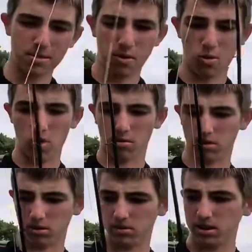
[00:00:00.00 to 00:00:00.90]
up our worm a
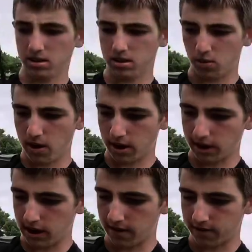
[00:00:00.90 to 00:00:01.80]
little bit, so we are
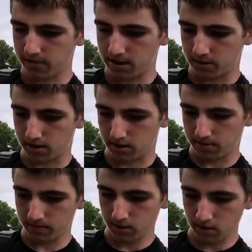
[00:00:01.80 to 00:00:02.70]
gonna have to mess with
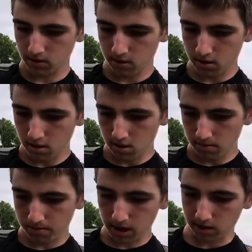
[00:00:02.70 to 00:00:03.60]
him.
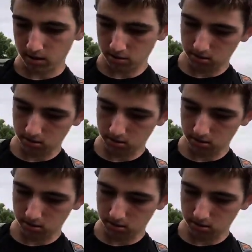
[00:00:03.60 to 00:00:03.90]
But